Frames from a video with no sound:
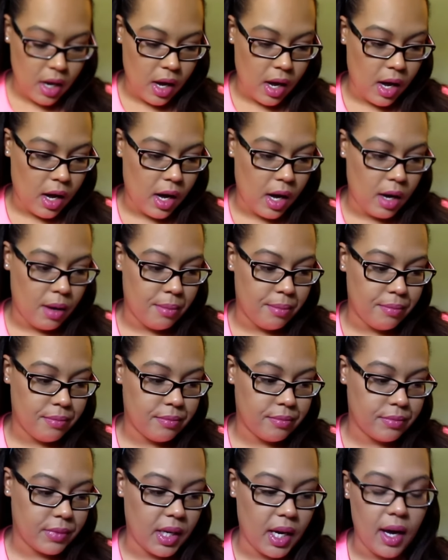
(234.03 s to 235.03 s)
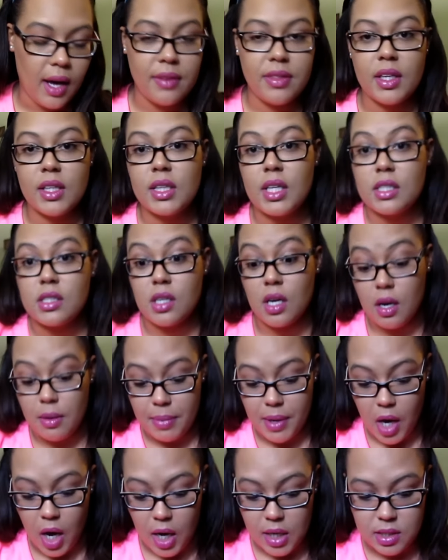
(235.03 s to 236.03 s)
um, yeah, I think that's going
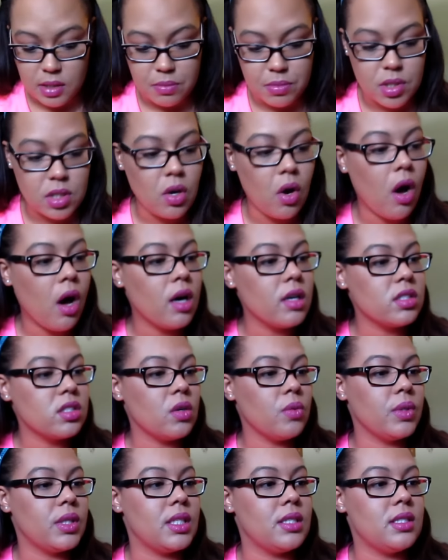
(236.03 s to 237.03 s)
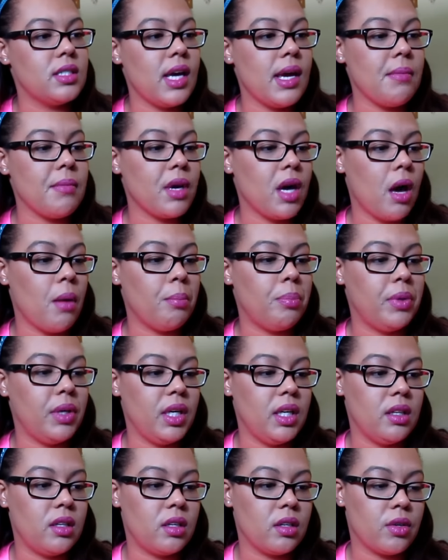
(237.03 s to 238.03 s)
to be awesome. So also with the same
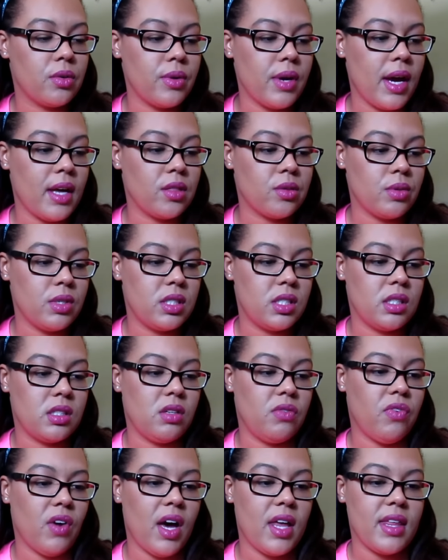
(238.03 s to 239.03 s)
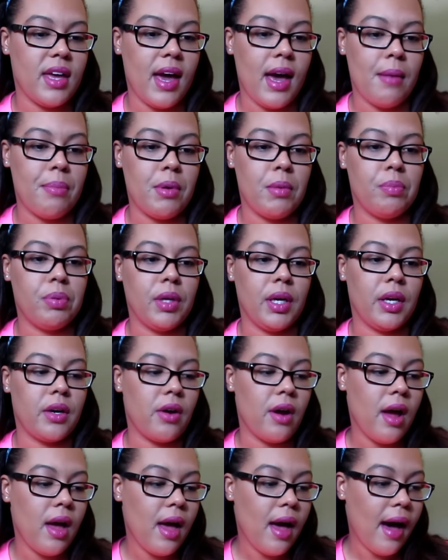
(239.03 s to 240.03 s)
company, the Create 365, the Happy
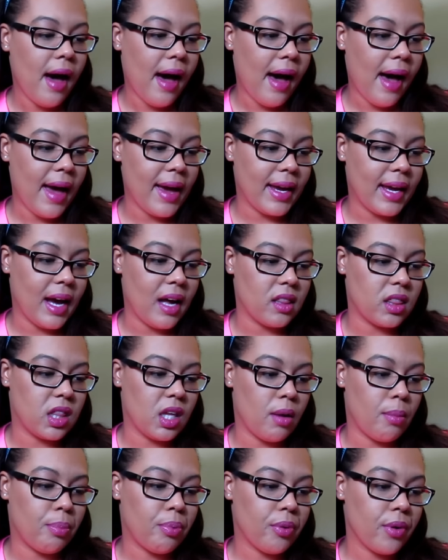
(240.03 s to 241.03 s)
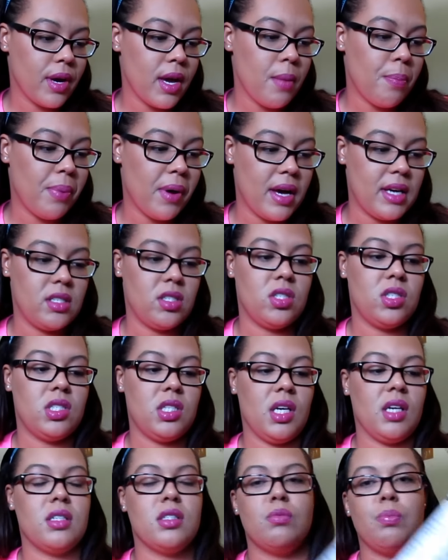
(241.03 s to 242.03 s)
Planner, I got the pre punched
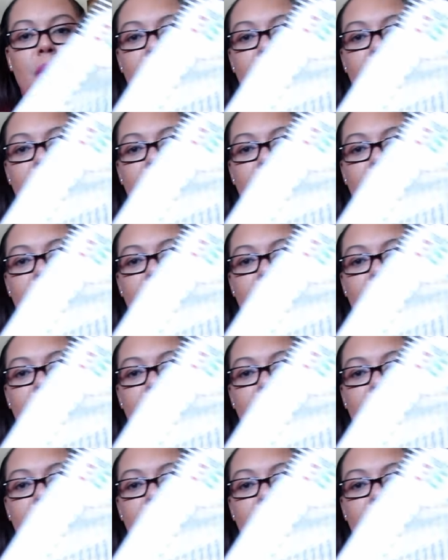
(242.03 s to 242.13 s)
6